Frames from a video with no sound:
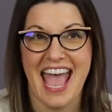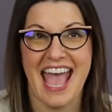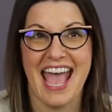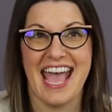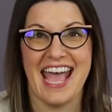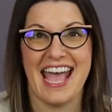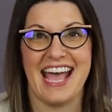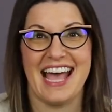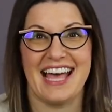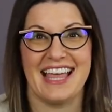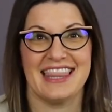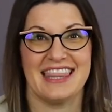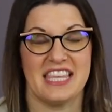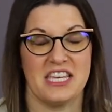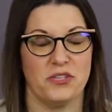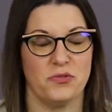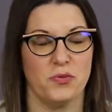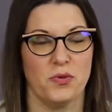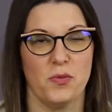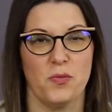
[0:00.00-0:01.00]
And
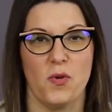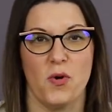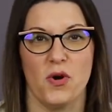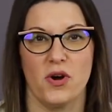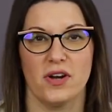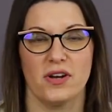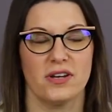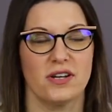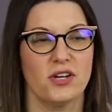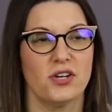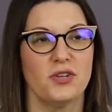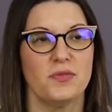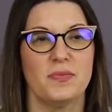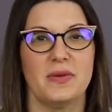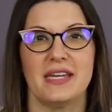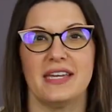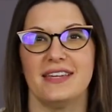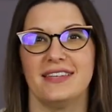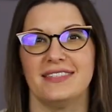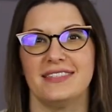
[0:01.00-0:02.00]
this reward could
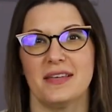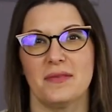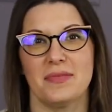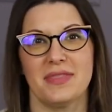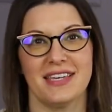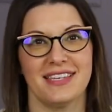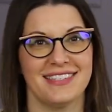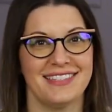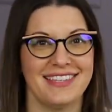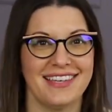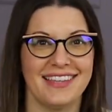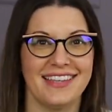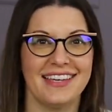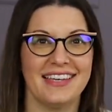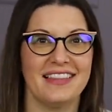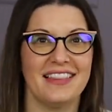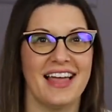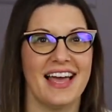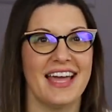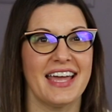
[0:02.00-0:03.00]
be something
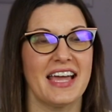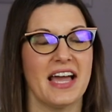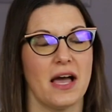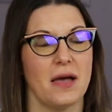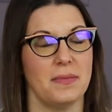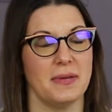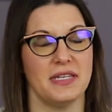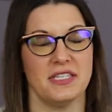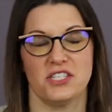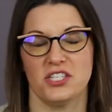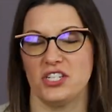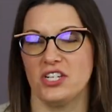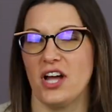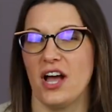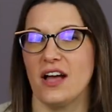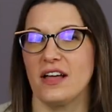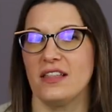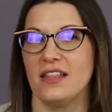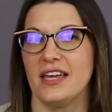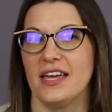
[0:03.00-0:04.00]
silly like a piece of
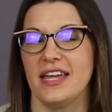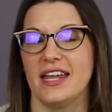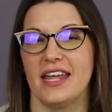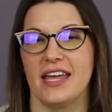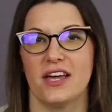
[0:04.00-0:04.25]
chocolate.